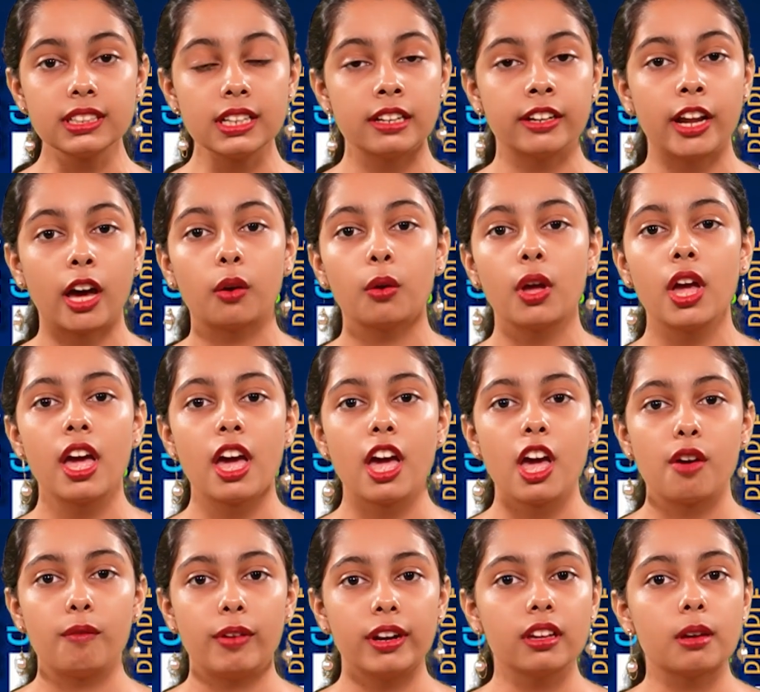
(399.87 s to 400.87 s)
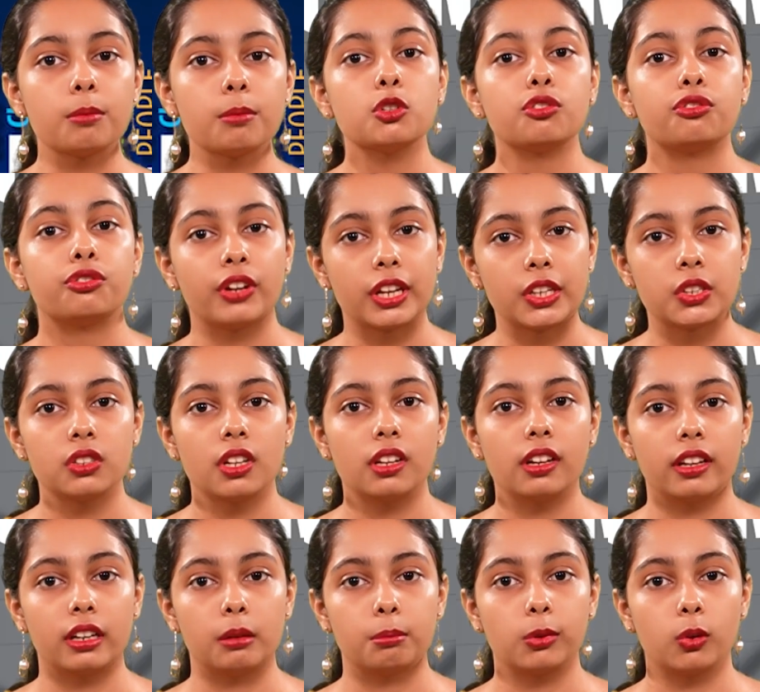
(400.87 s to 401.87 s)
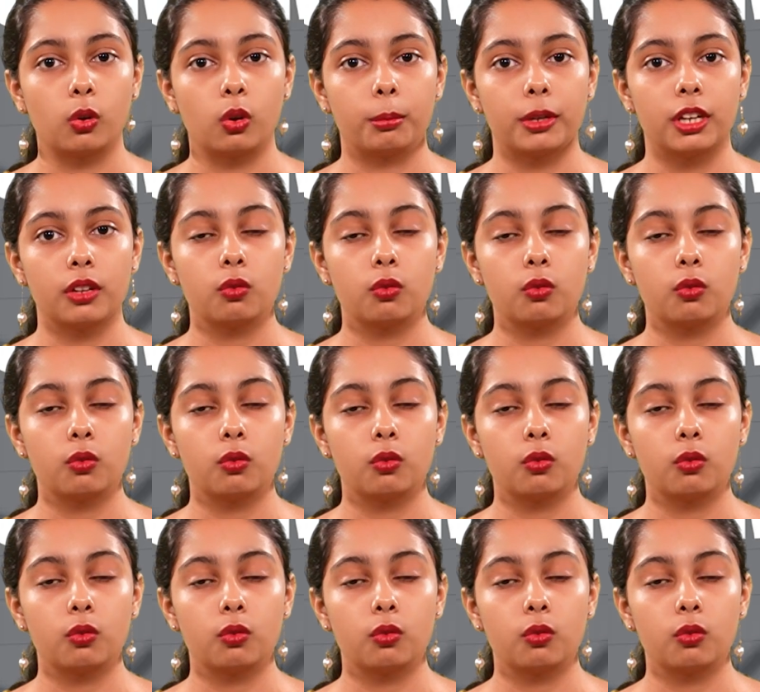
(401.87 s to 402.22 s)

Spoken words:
Now, when it frictional unemployment,